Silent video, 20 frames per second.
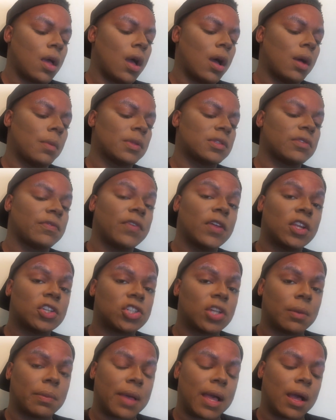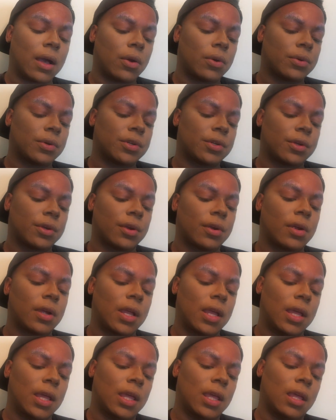It's a finishing powder
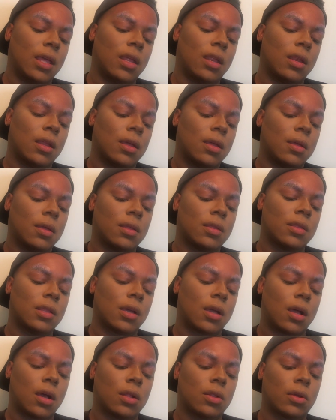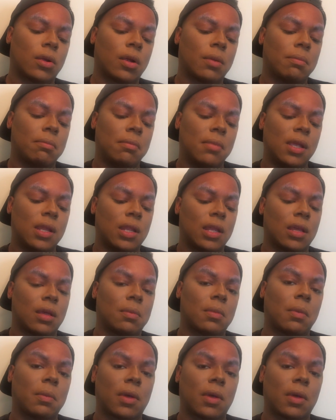in the color medium.